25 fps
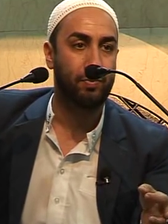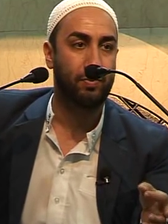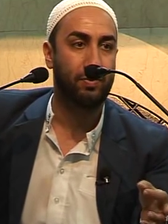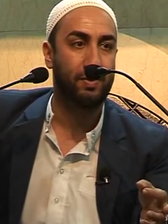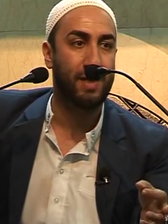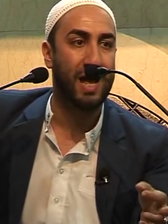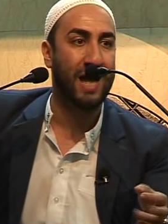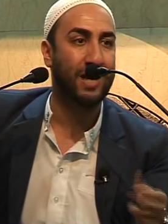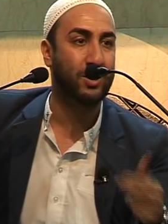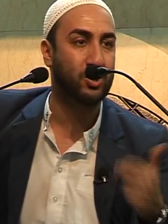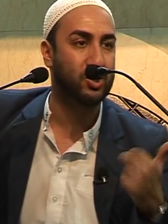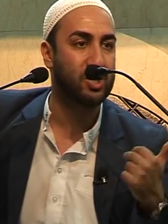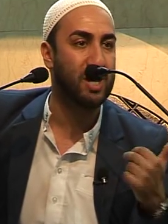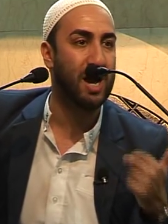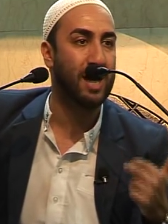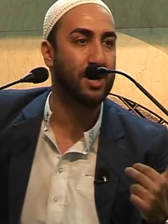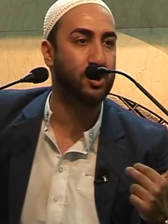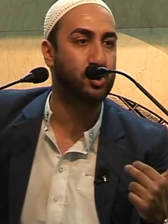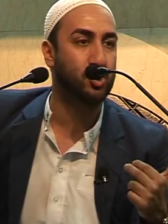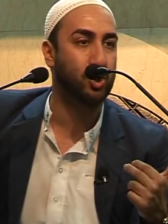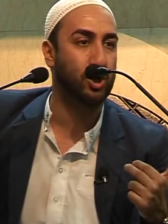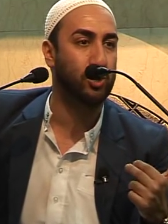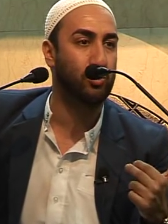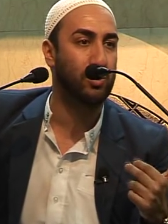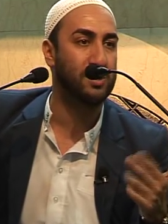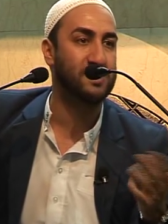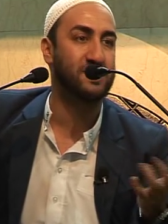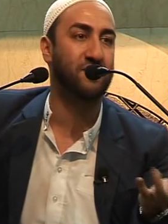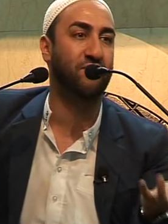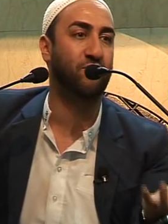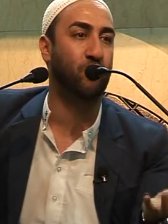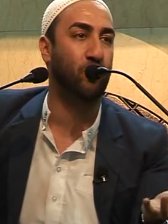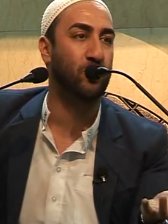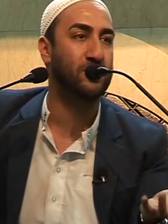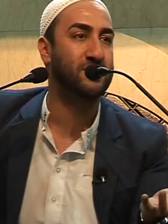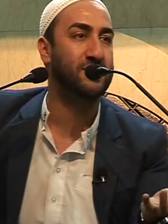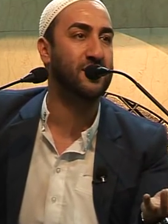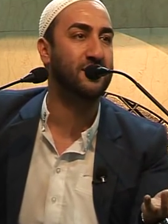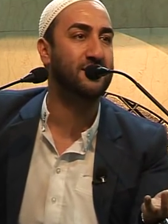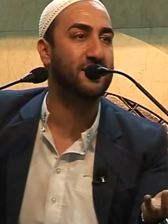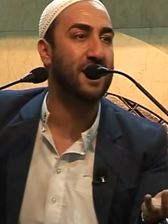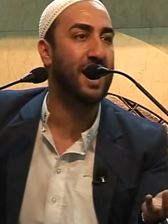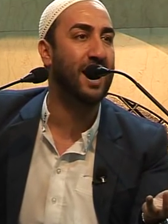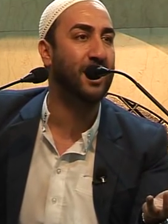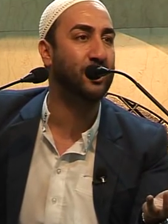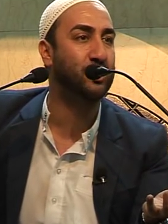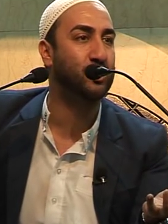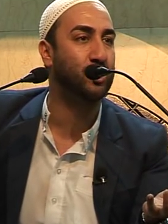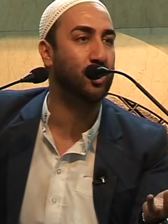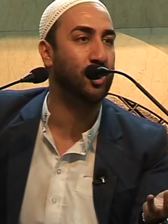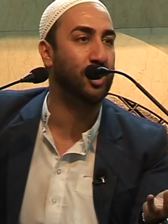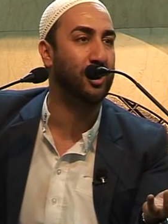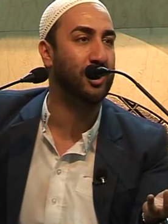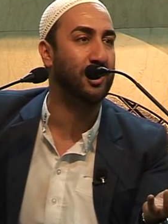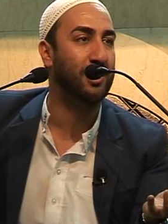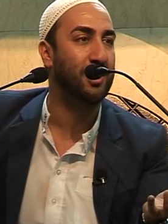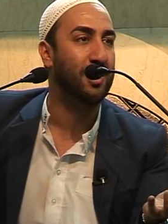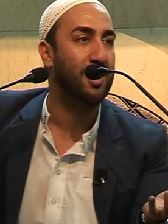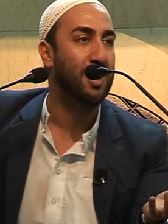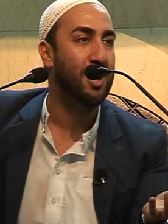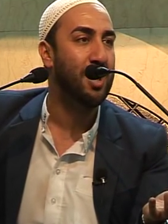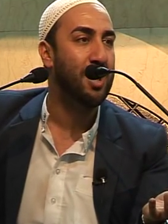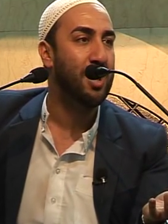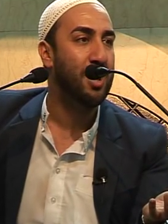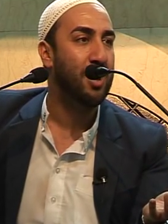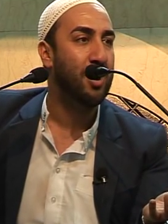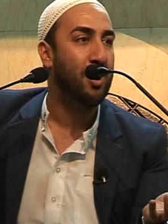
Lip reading: That title was, of course, the title